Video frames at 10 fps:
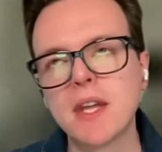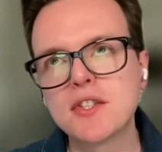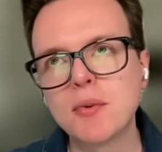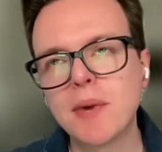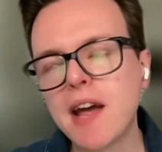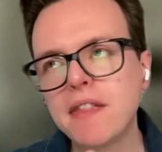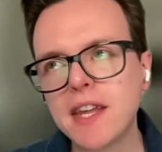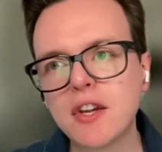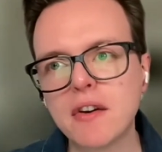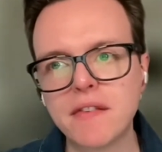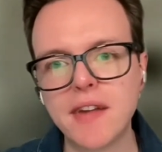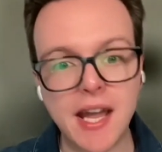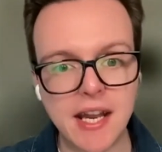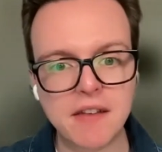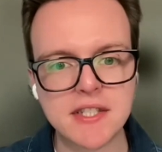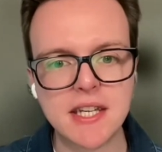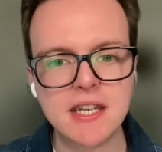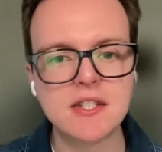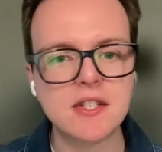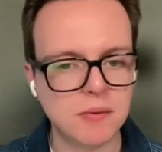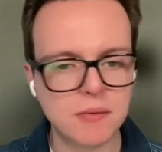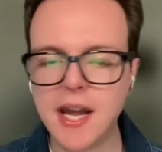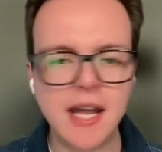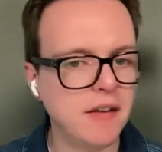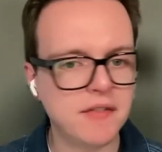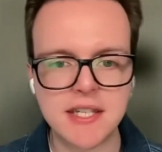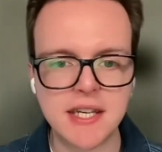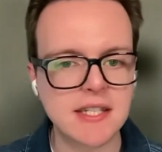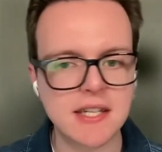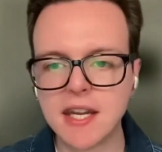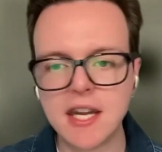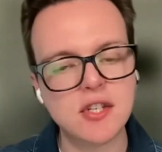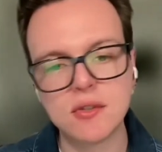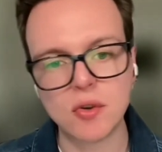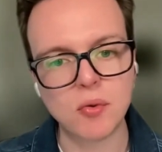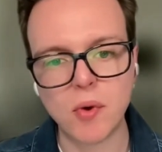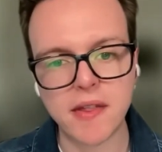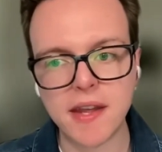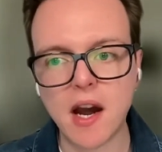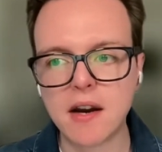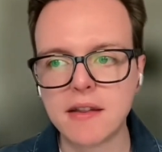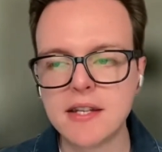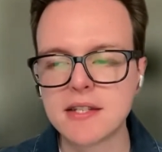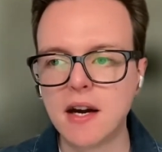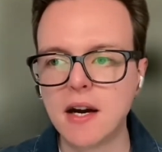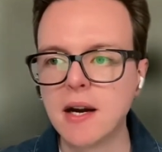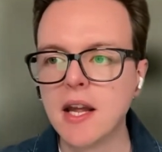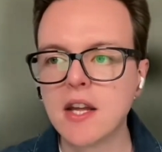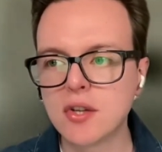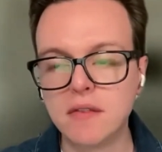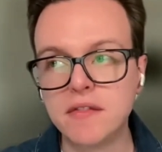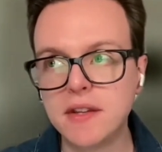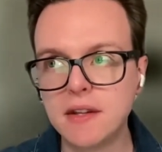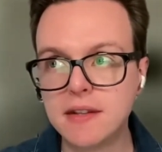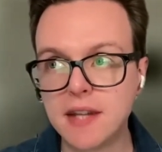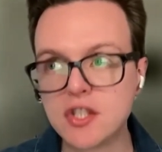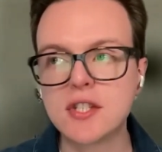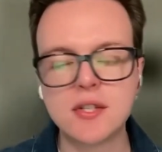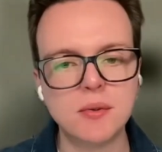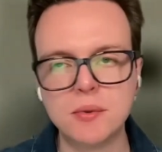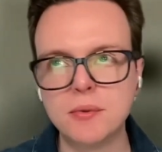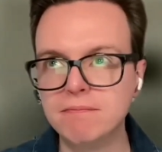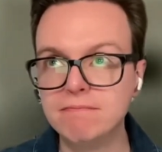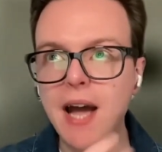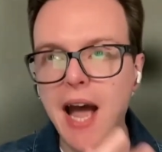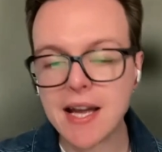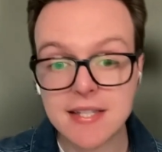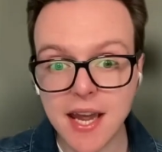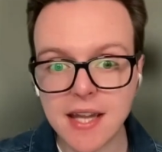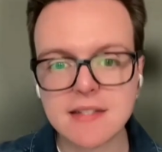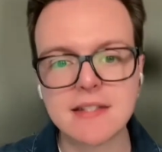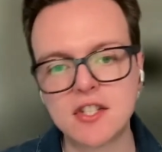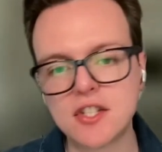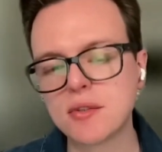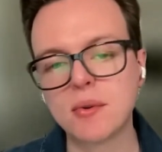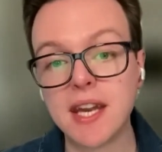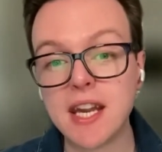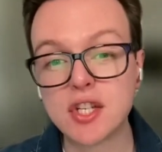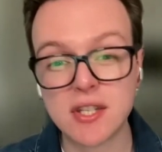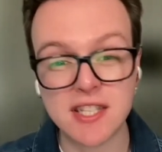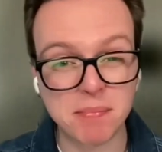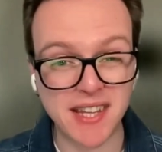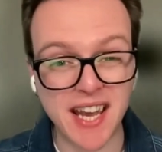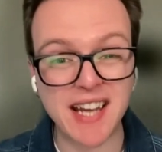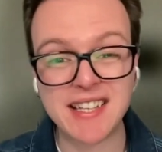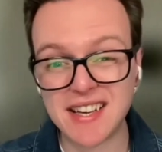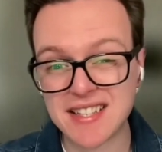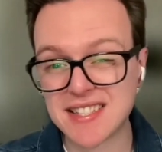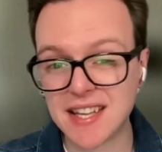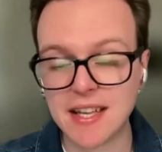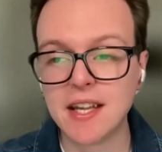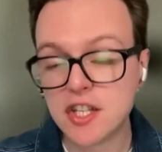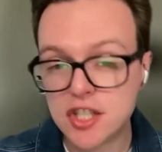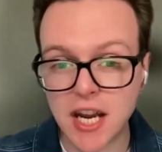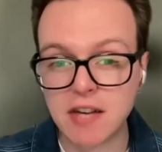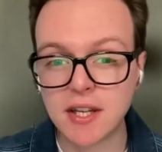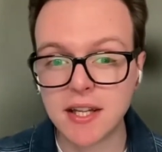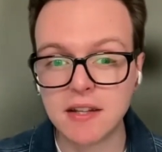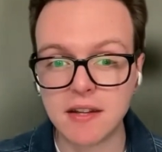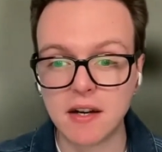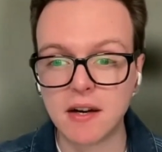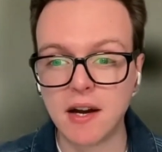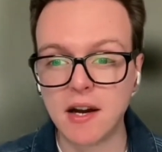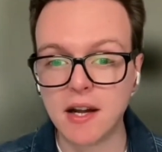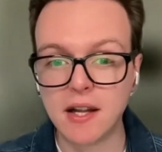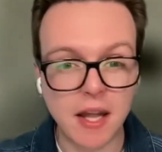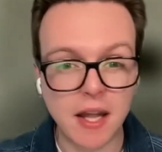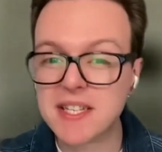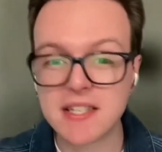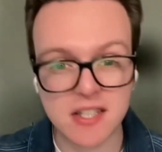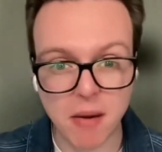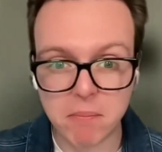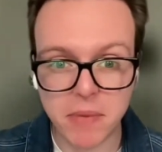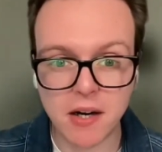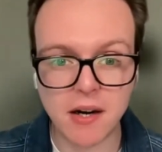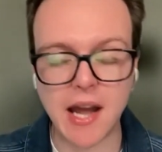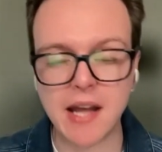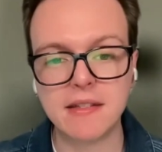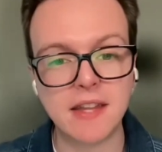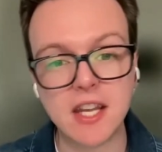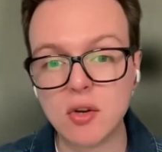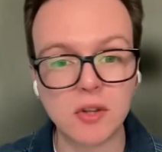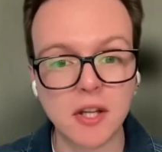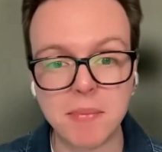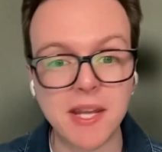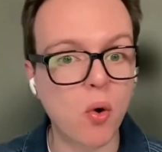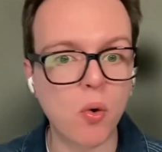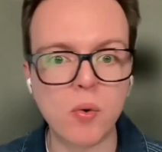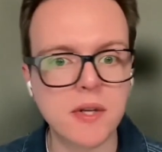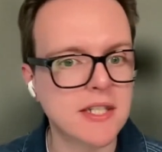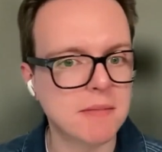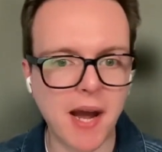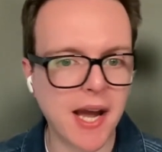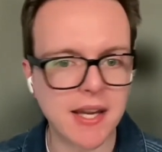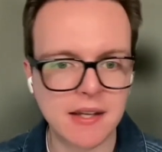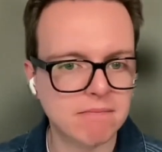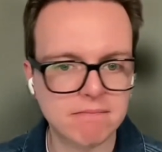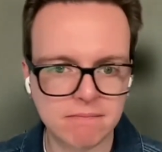So when I think of NFTs, so NFTs, in case you don't know what they are, these are sort of digital assets, digital creations, but the idea is that generally they're a limited number and they can only be owned by